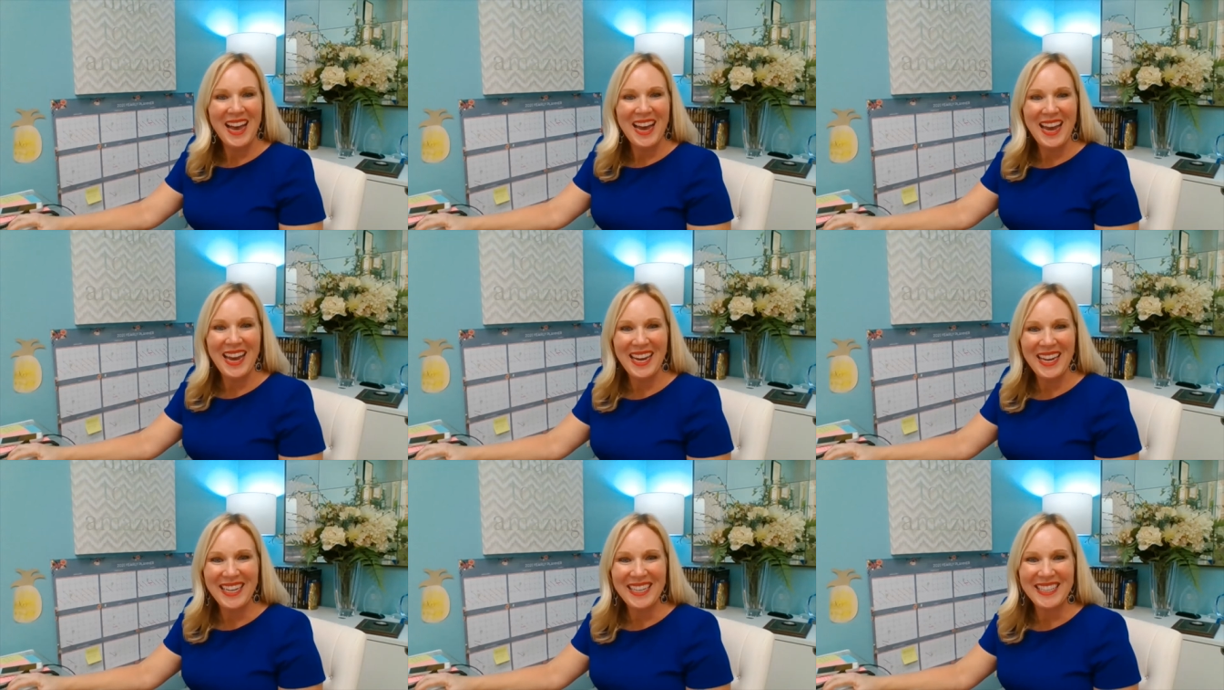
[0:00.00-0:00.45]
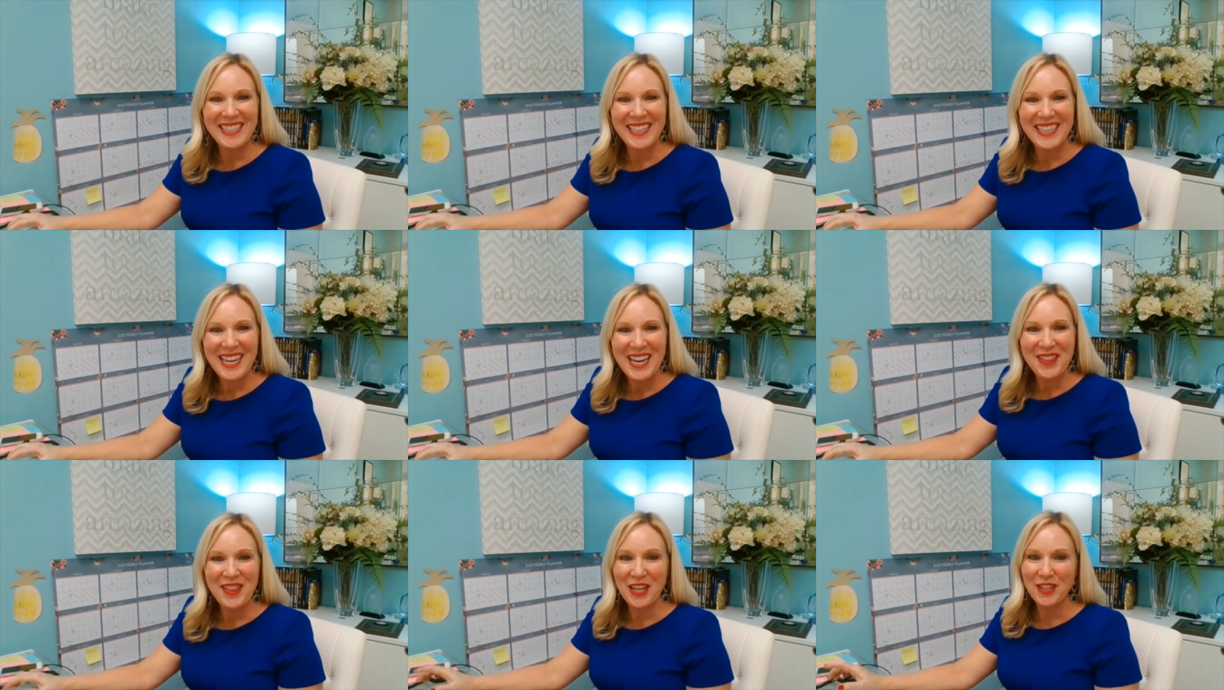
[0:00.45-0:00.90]
Hey,
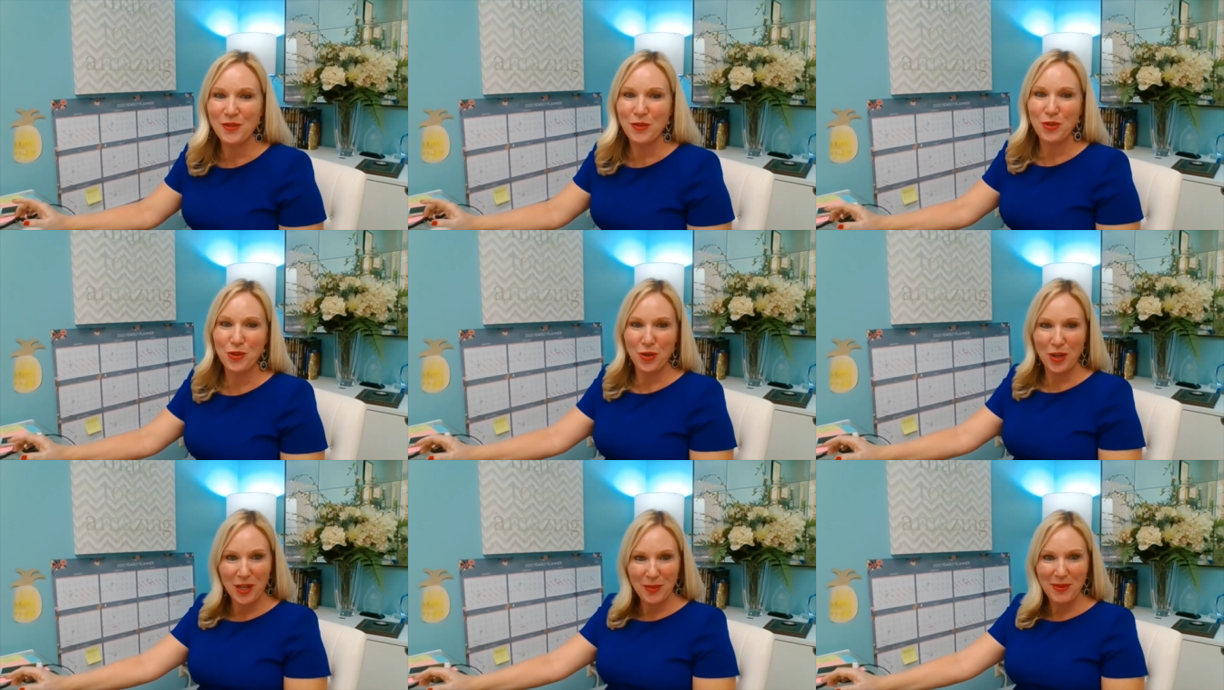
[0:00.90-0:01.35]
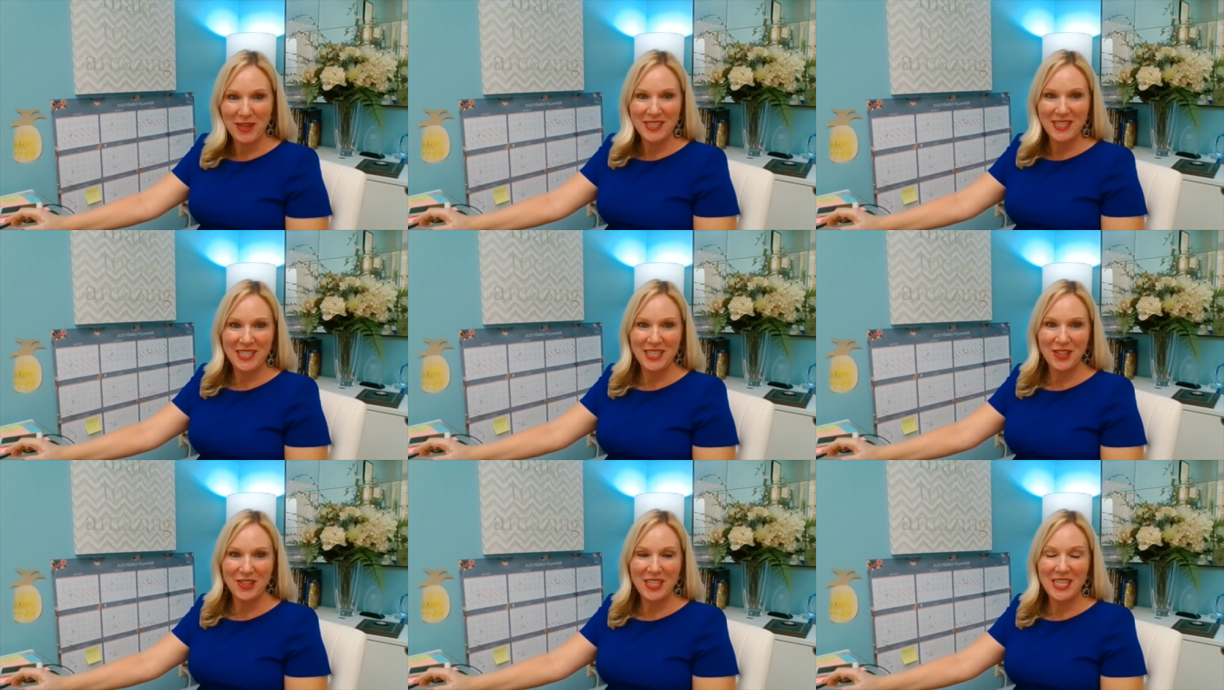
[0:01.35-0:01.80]
thanks for joining my
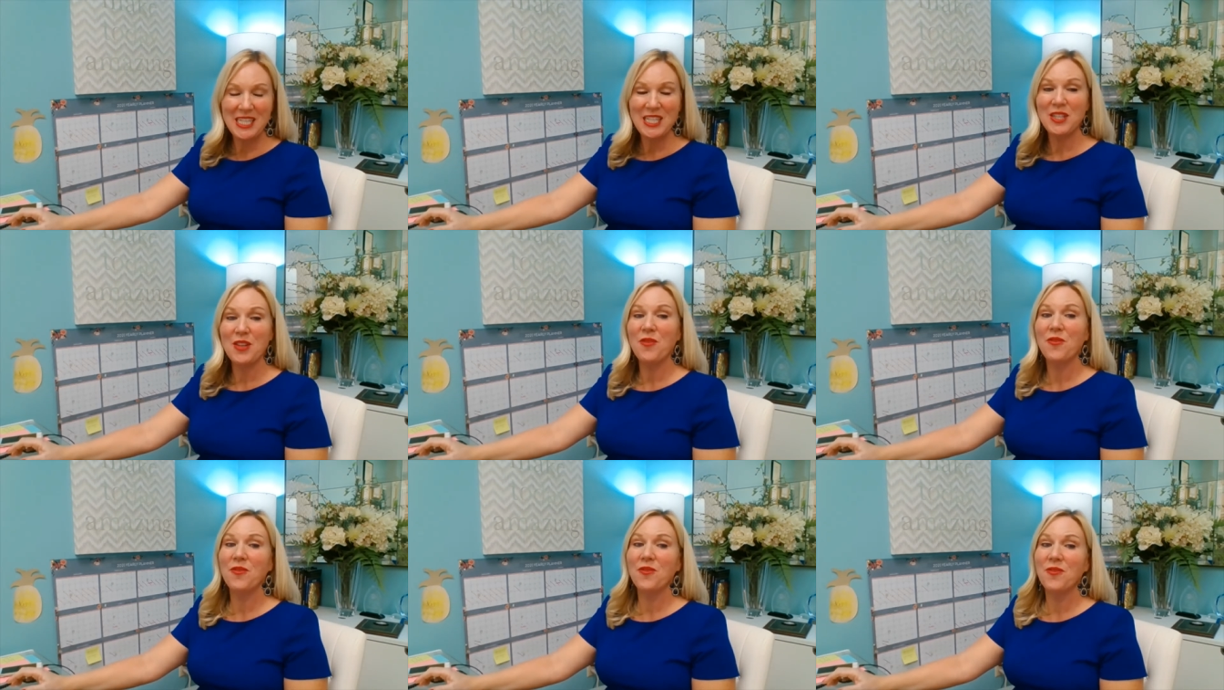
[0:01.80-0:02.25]
series,